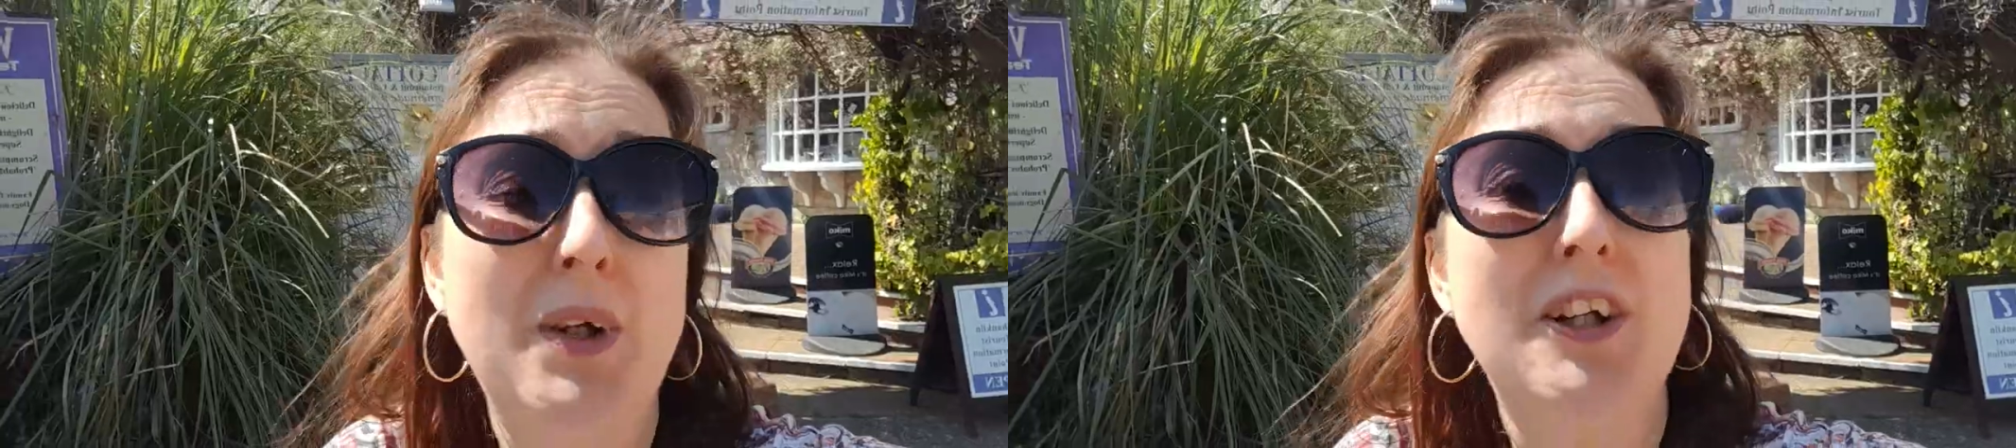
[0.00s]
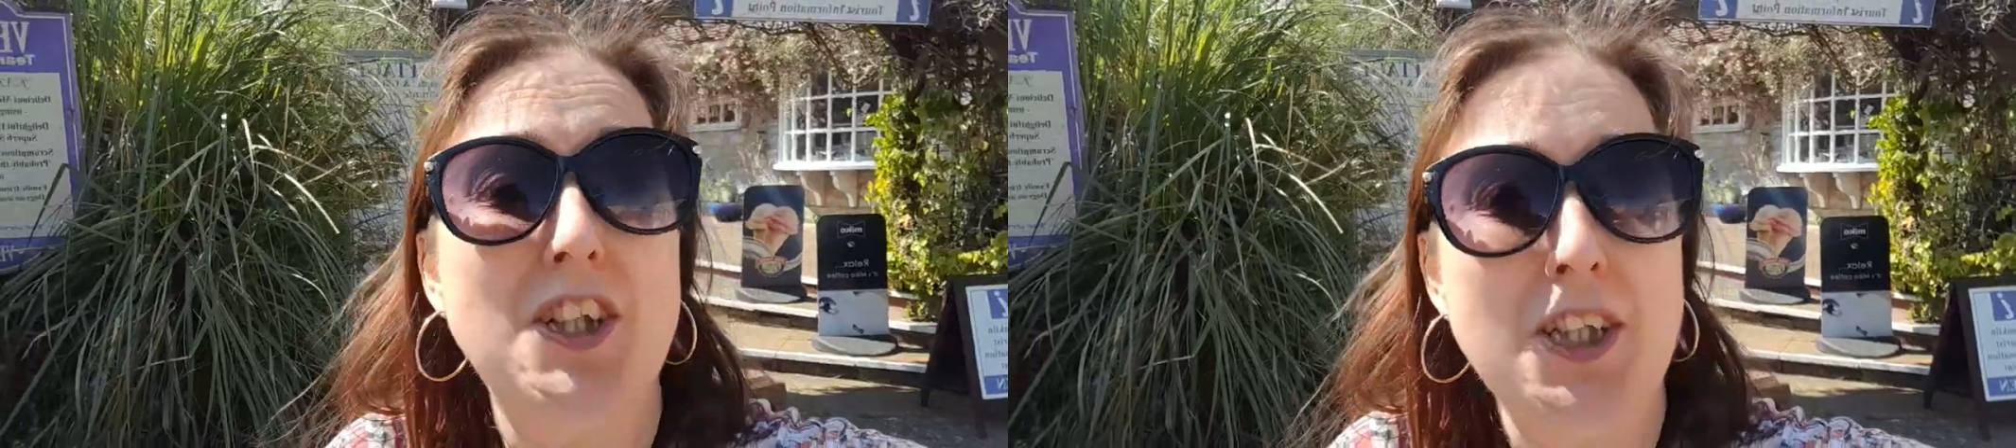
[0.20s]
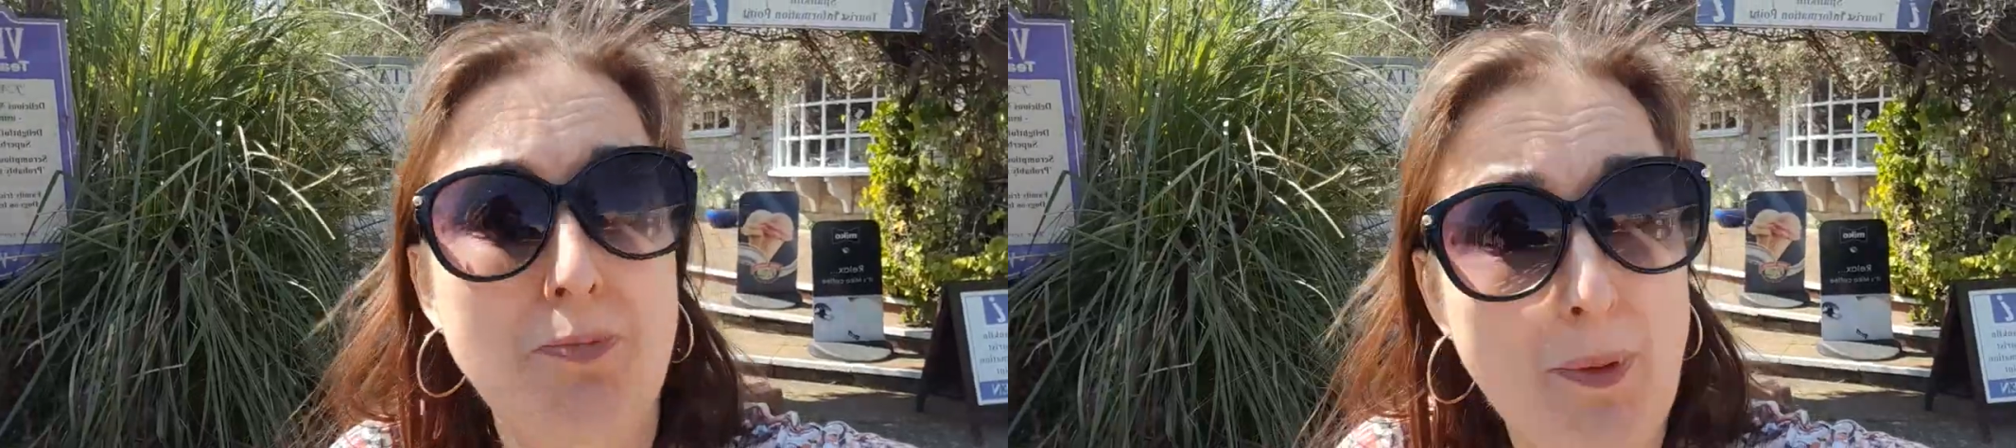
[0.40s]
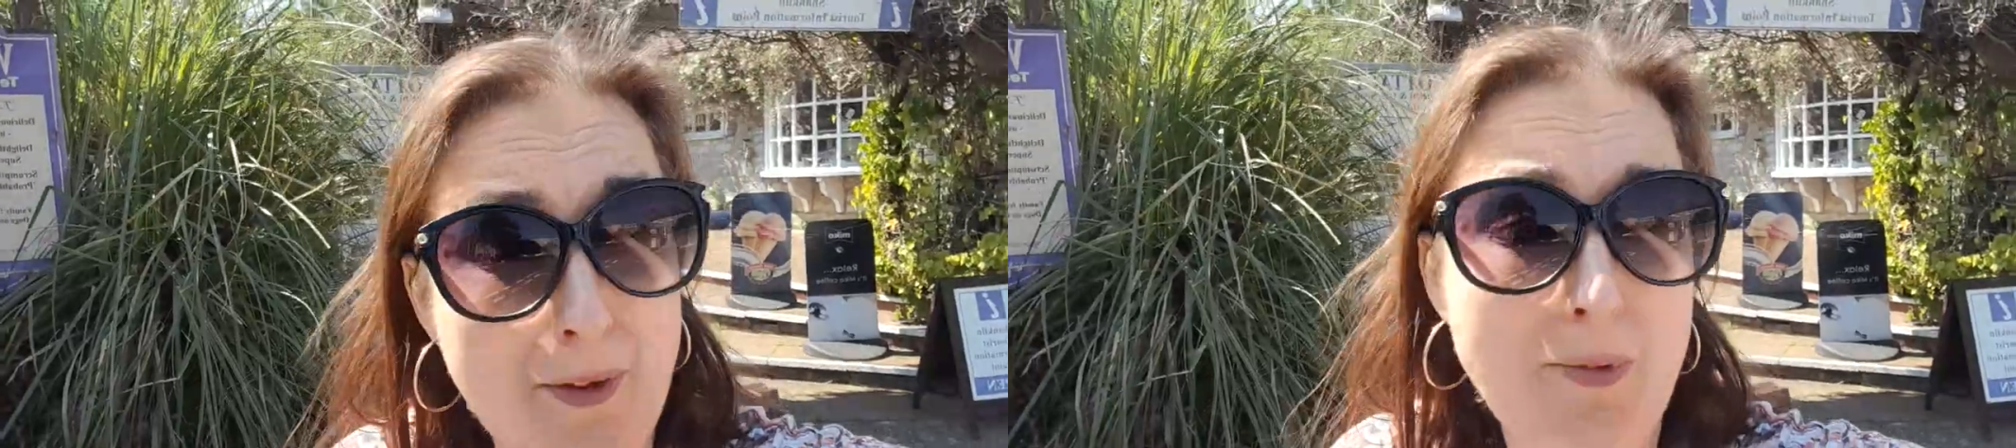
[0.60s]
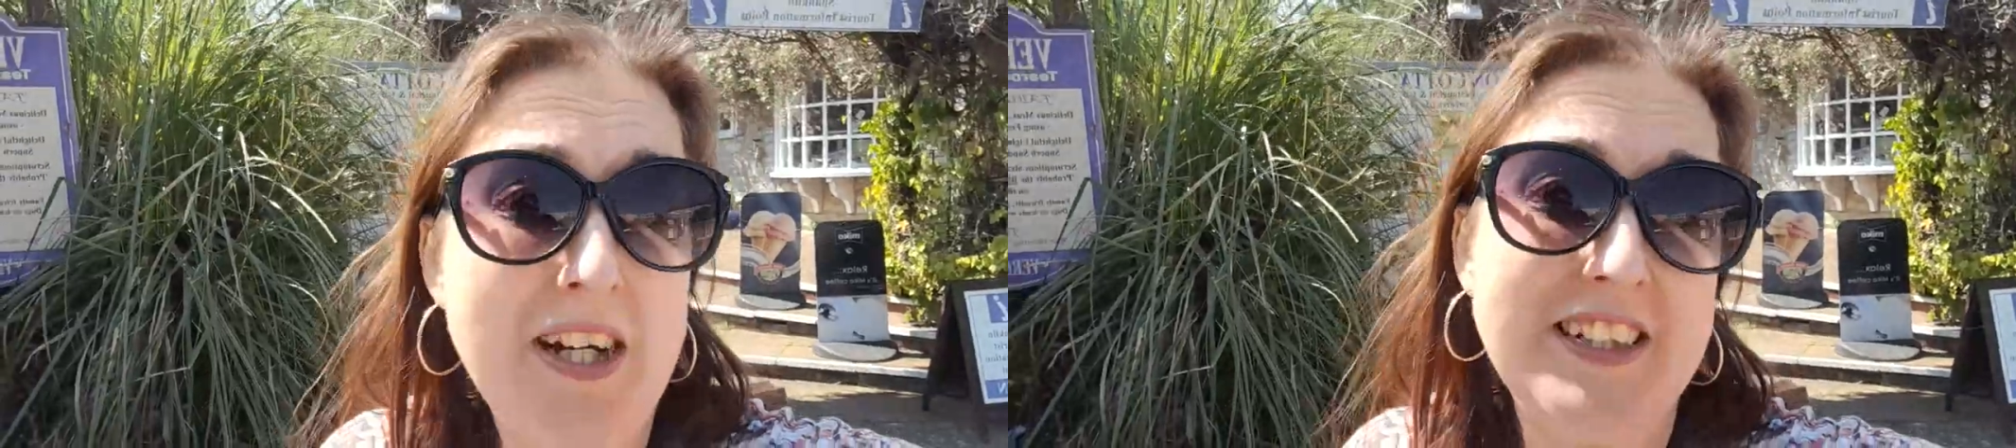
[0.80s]
because she
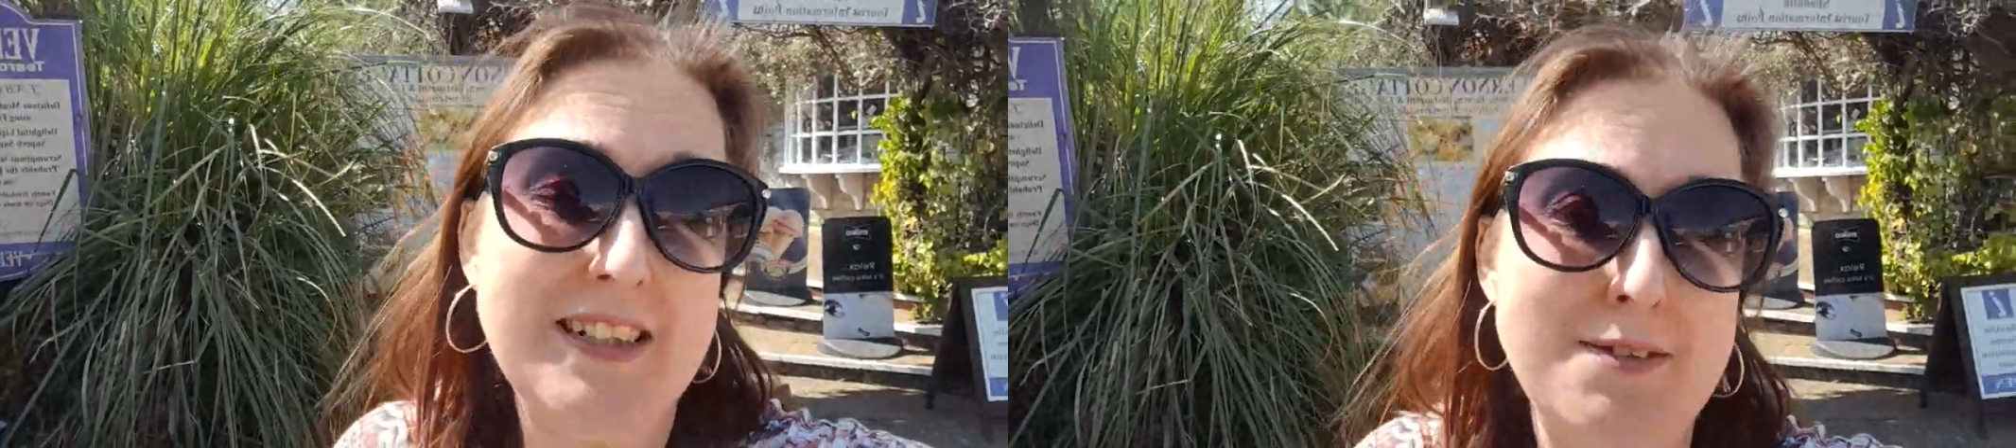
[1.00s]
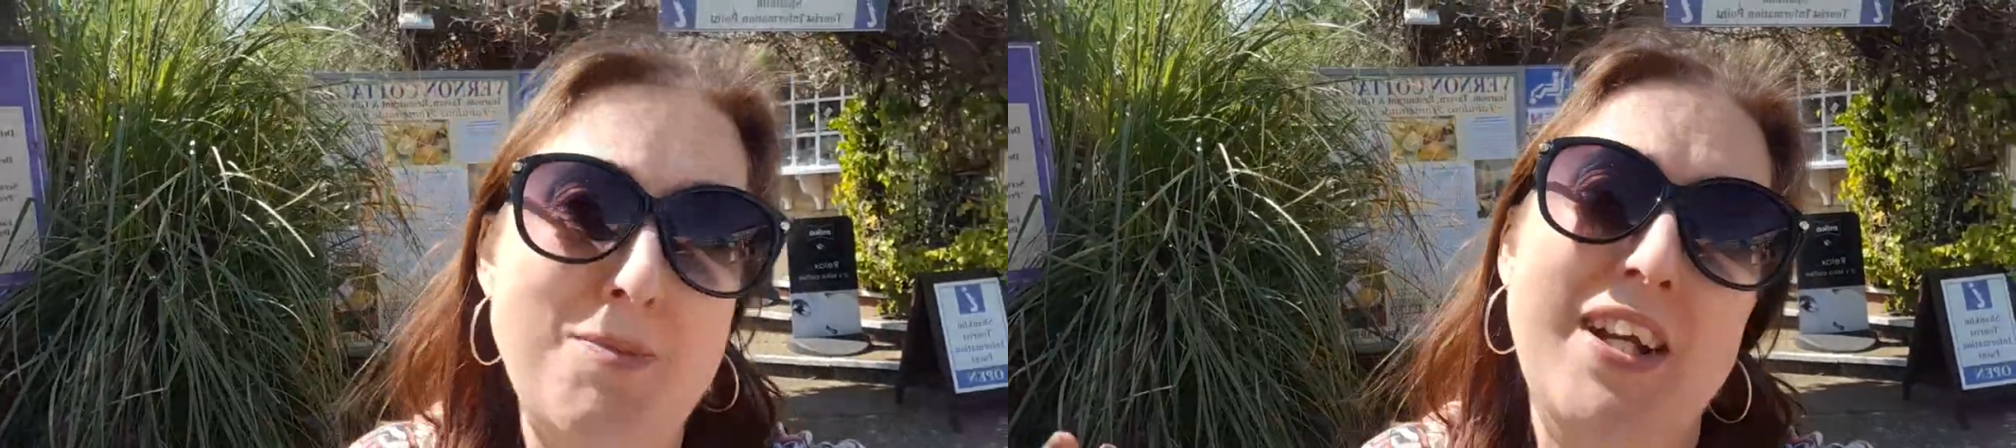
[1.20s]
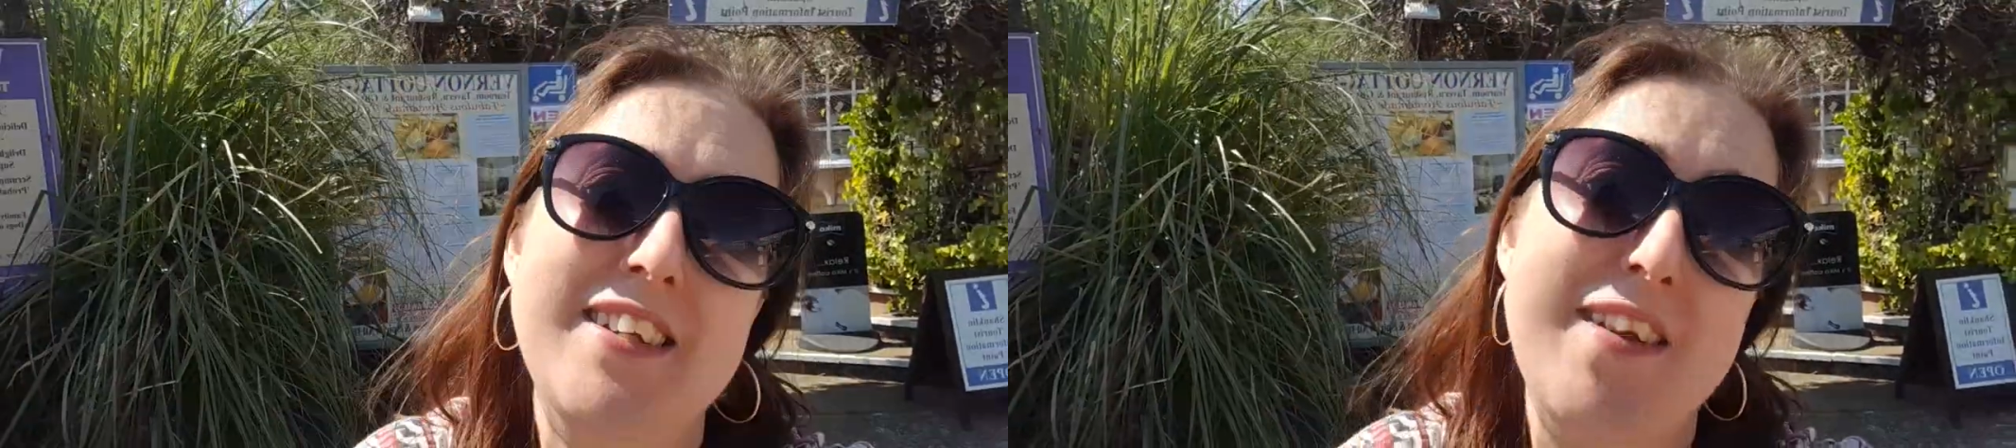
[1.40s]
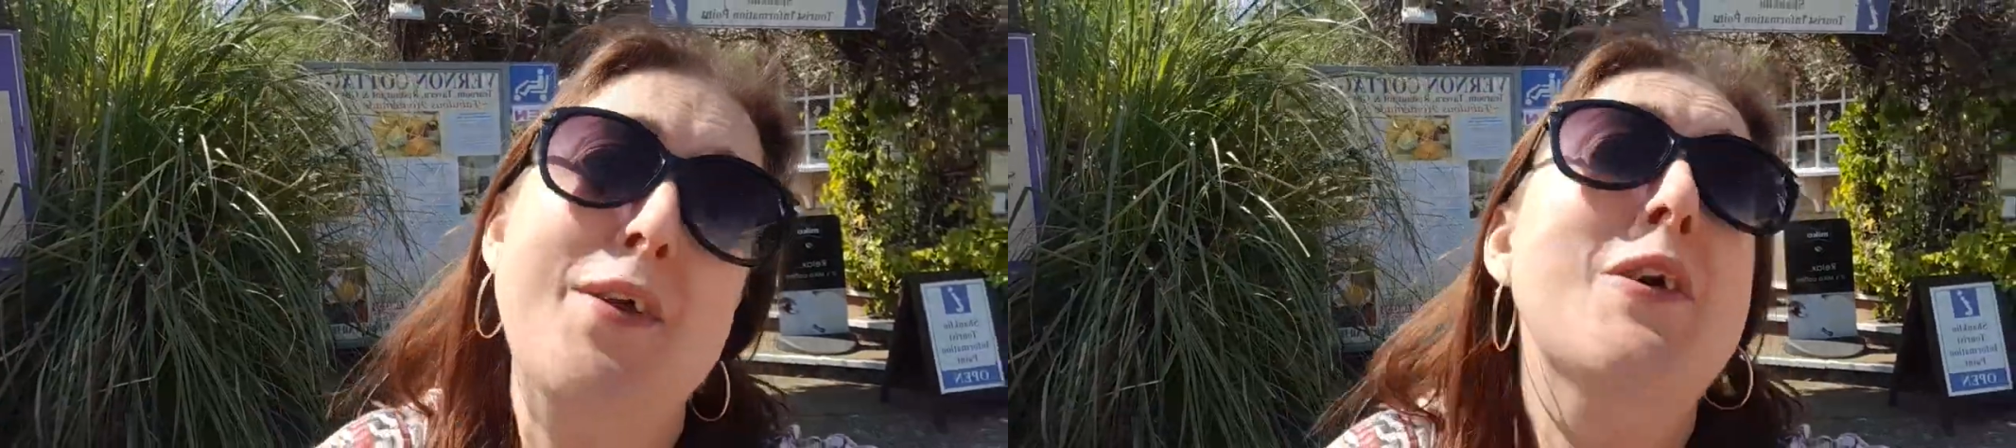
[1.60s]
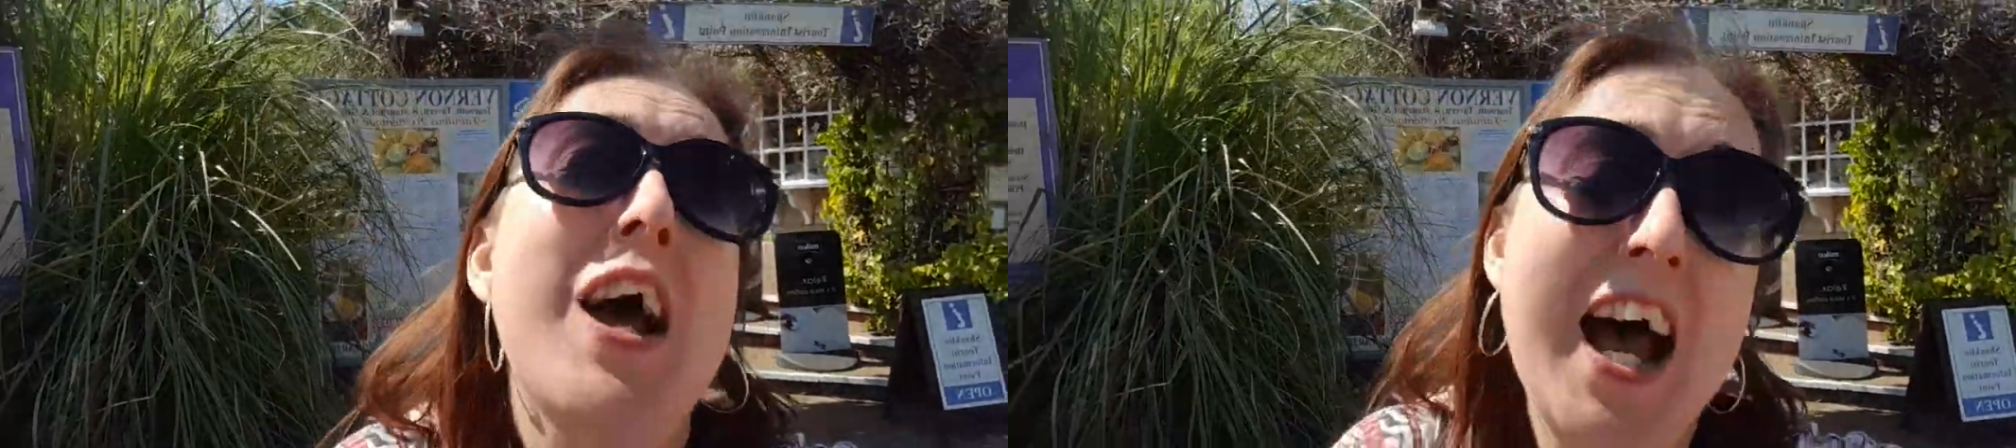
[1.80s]
persuaded me to